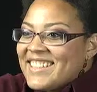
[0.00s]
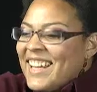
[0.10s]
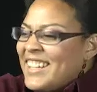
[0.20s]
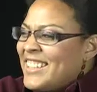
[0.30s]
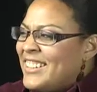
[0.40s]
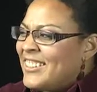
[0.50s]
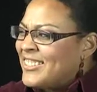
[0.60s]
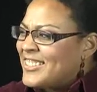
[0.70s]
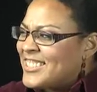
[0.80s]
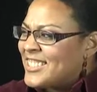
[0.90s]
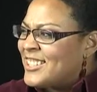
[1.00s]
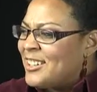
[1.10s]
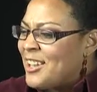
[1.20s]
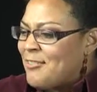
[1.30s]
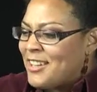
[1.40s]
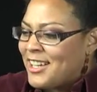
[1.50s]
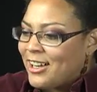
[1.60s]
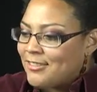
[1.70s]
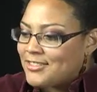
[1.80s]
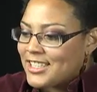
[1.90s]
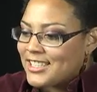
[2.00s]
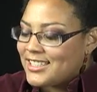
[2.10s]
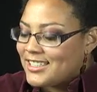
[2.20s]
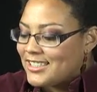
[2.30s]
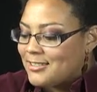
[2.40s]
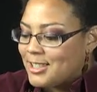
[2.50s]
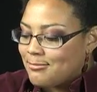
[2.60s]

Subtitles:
like, it's just not that many options.